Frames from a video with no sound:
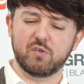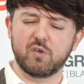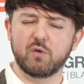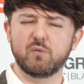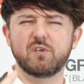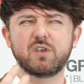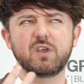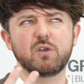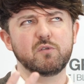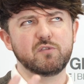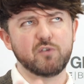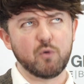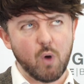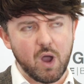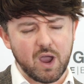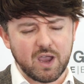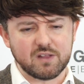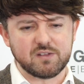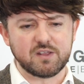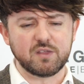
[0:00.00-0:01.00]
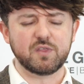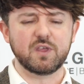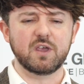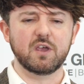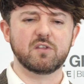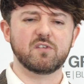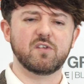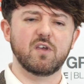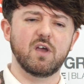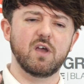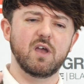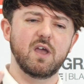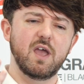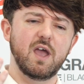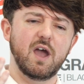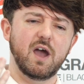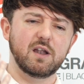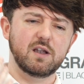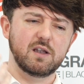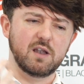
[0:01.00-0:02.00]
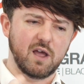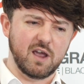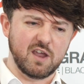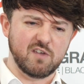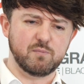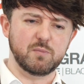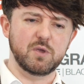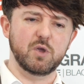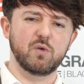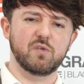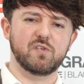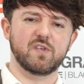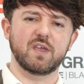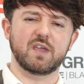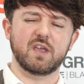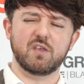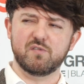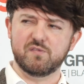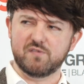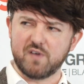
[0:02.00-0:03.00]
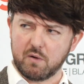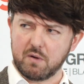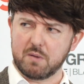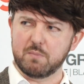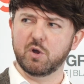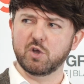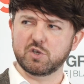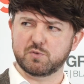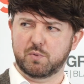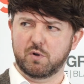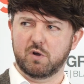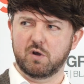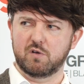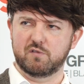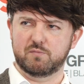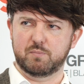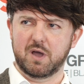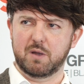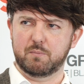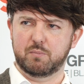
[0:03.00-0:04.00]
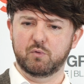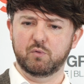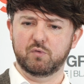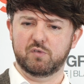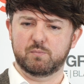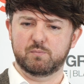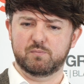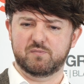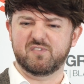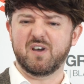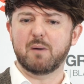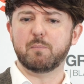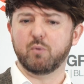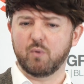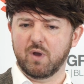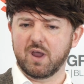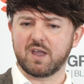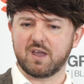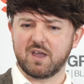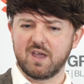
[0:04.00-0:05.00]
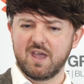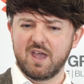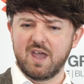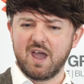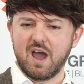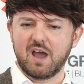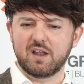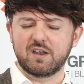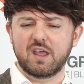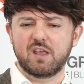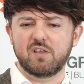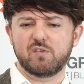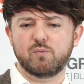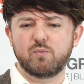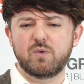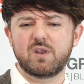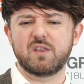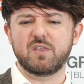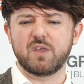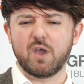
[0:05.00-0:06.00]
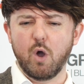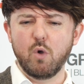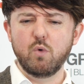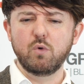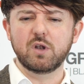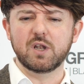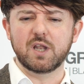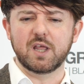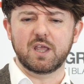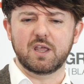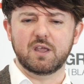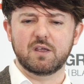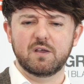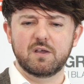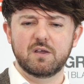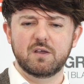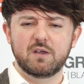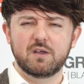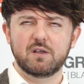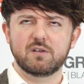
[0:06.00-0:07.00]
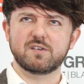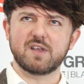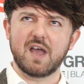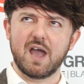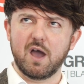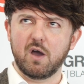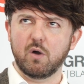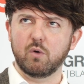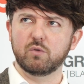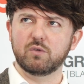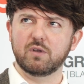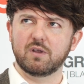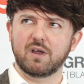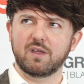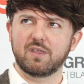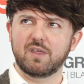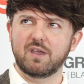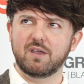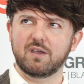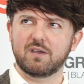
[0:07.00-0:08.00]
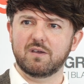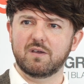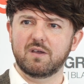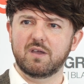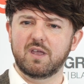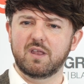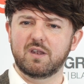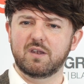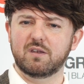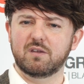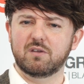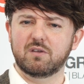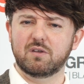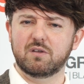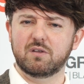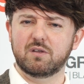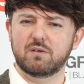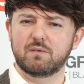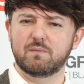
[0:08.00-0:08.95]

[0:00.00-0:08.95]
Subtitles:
So, you know, variety theatre and live music is very much part of Blackpool's fabric, and it's really the only town, I think, in